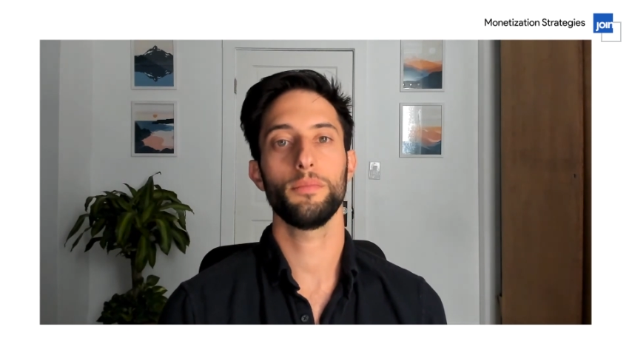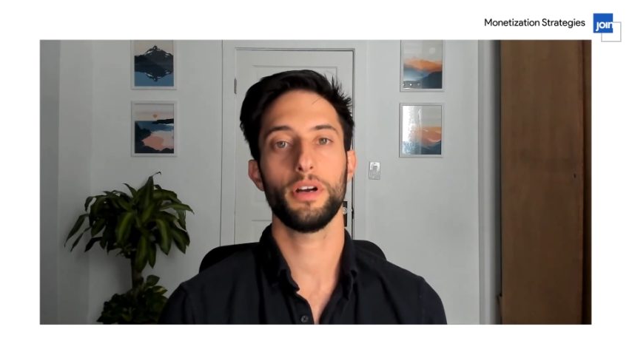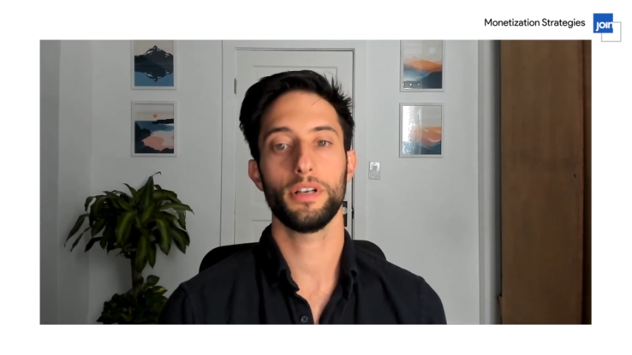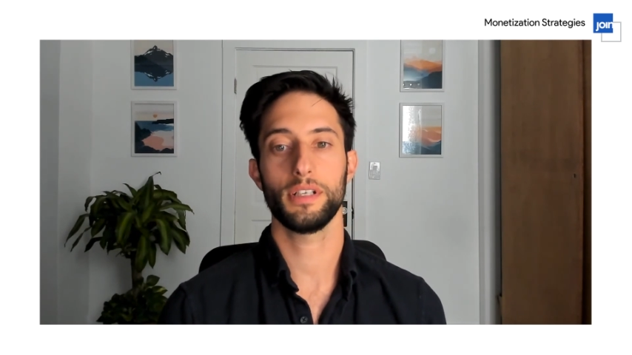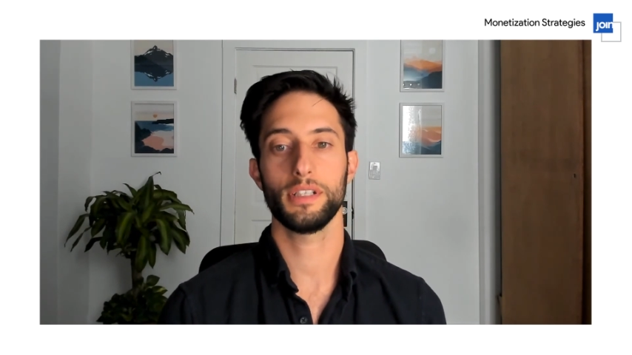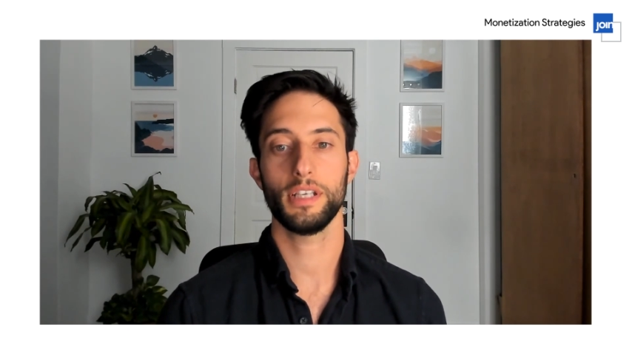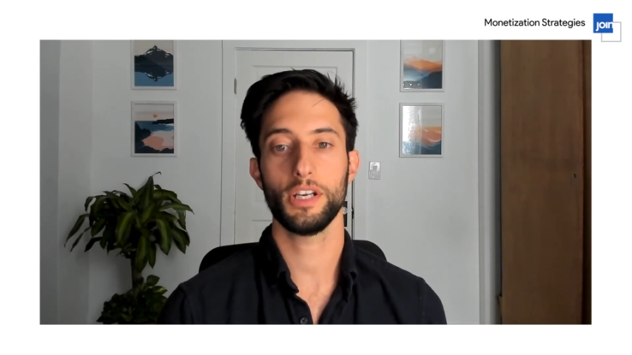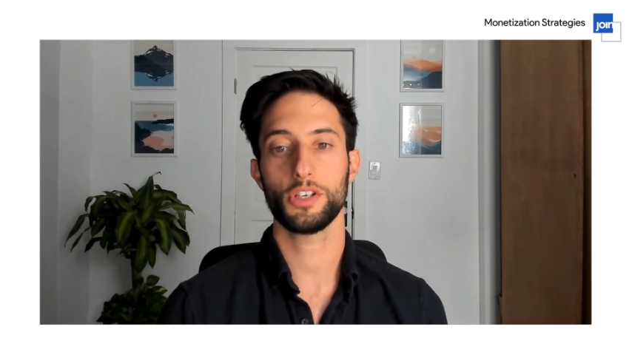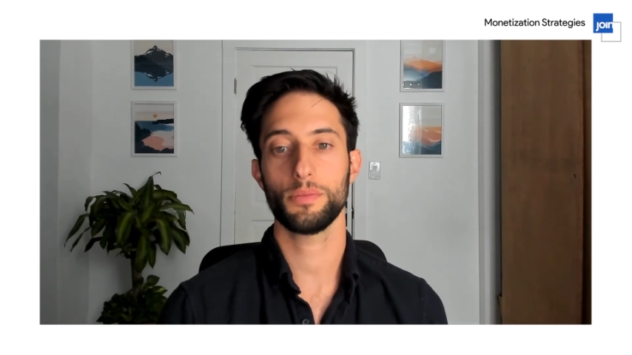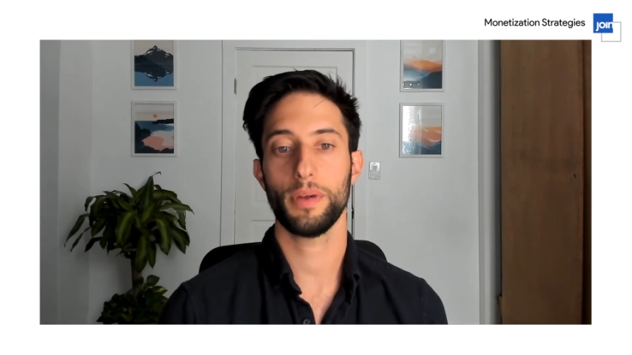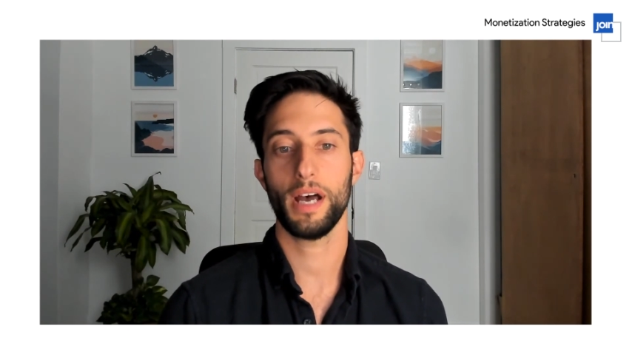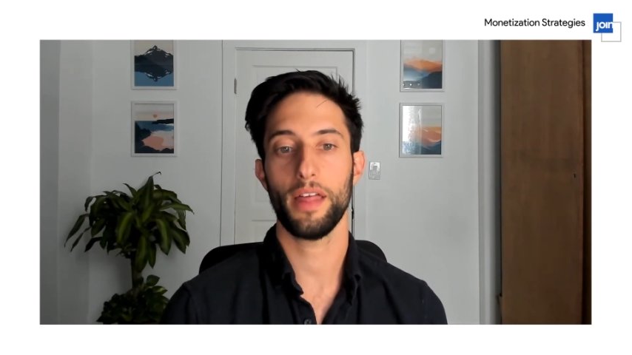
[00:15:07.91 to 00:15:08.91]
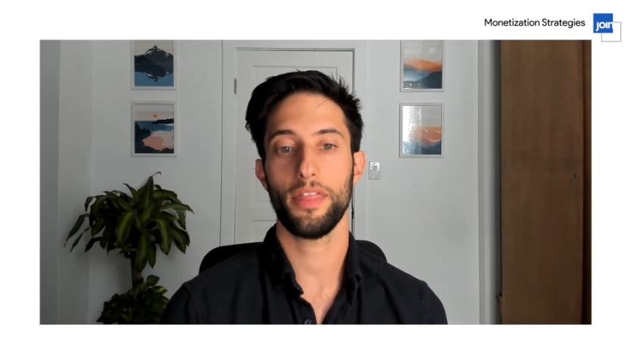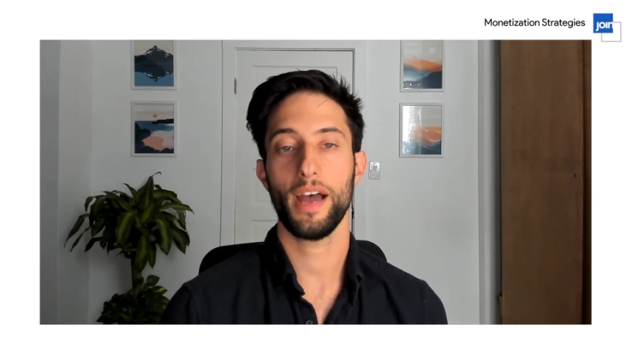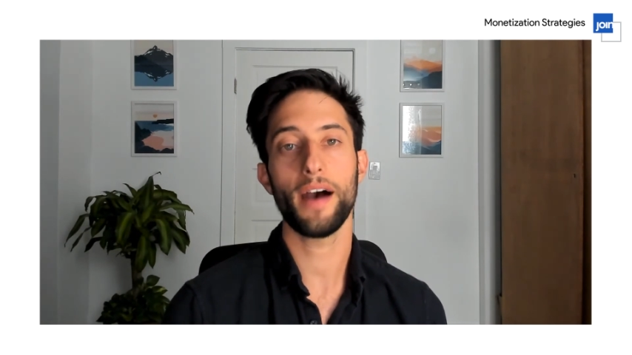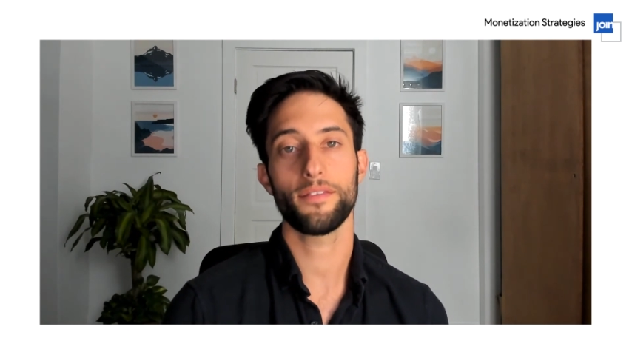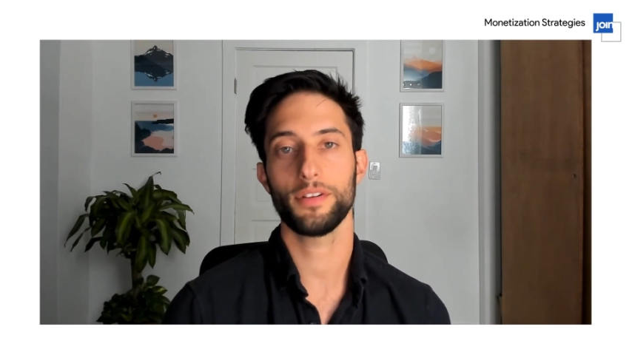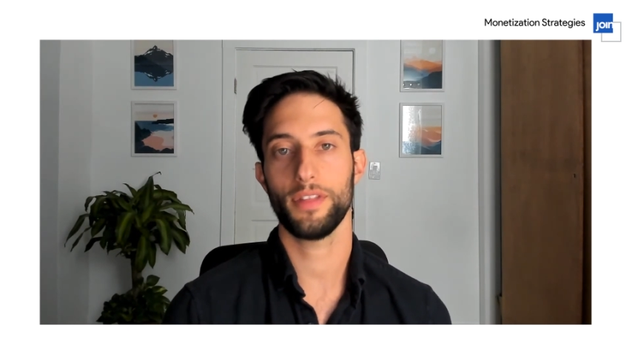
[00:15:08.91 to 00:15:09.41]
monetization path
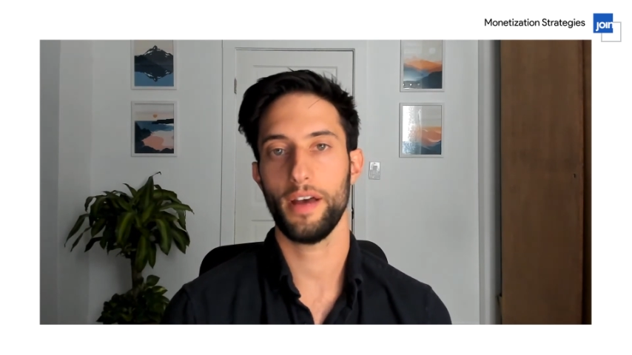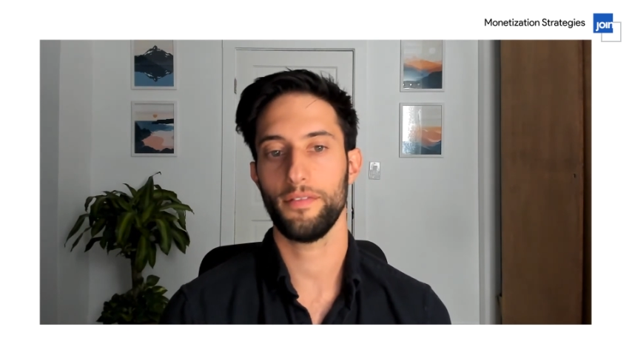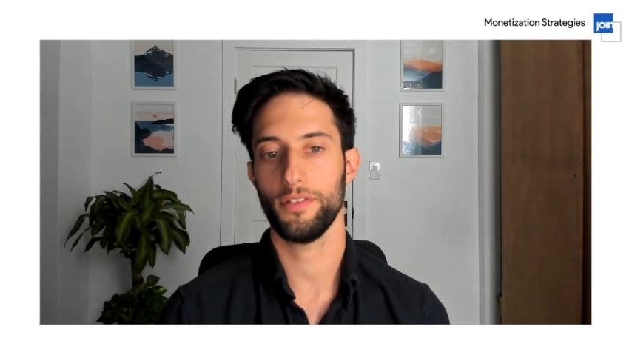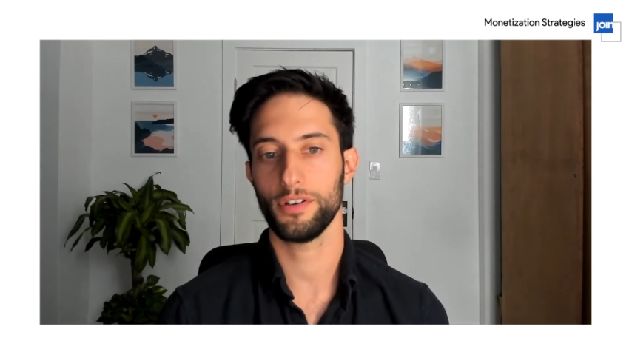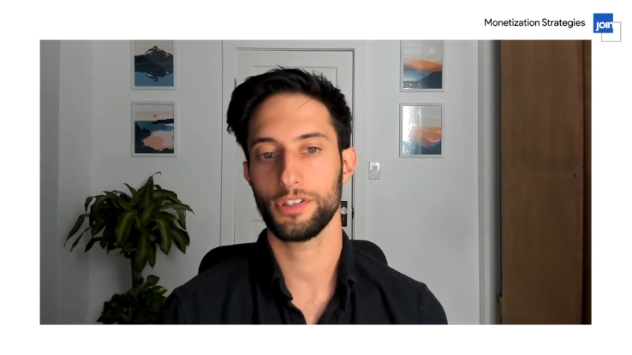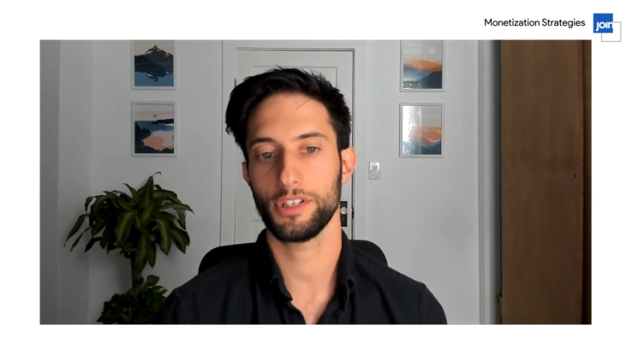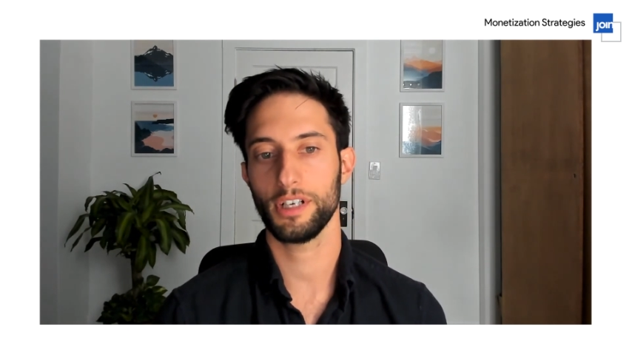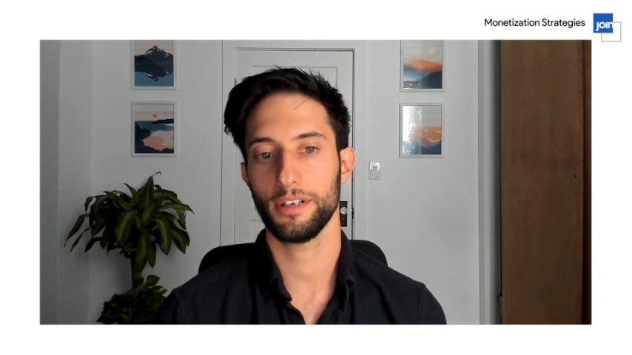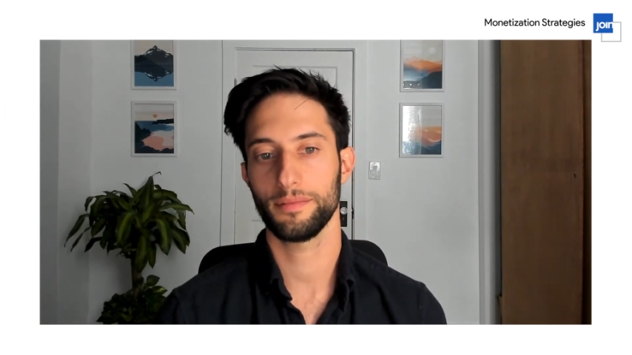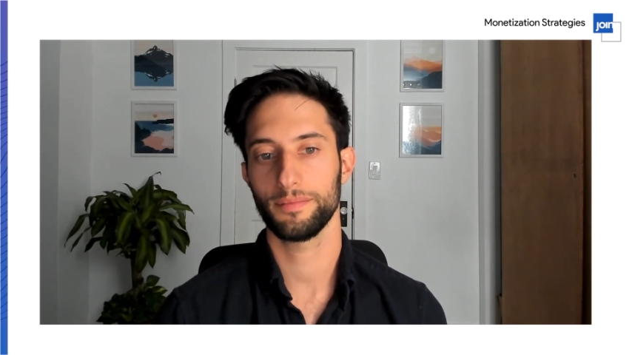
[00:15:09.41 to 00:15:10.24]
after that first year.